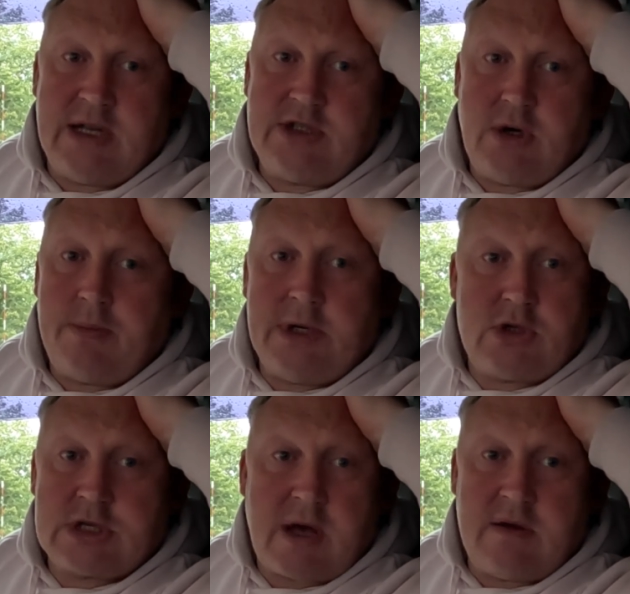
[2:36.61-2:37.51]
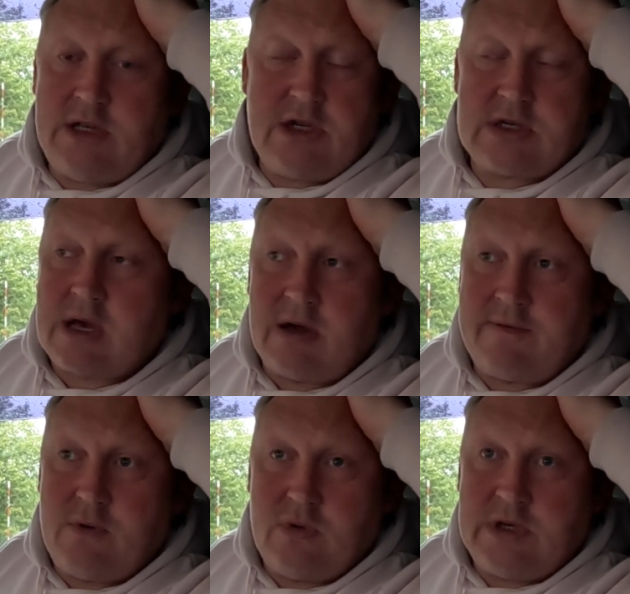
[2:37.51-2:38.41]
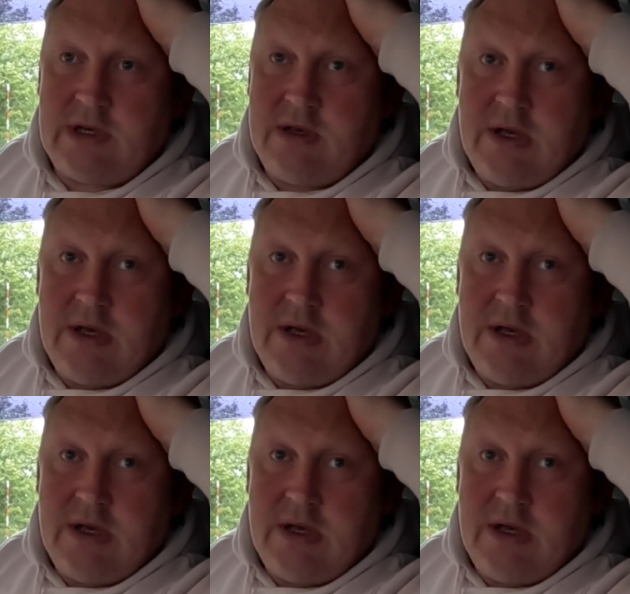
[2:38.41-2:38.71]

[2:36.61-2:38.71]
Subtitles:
engine up. You just can't afford it.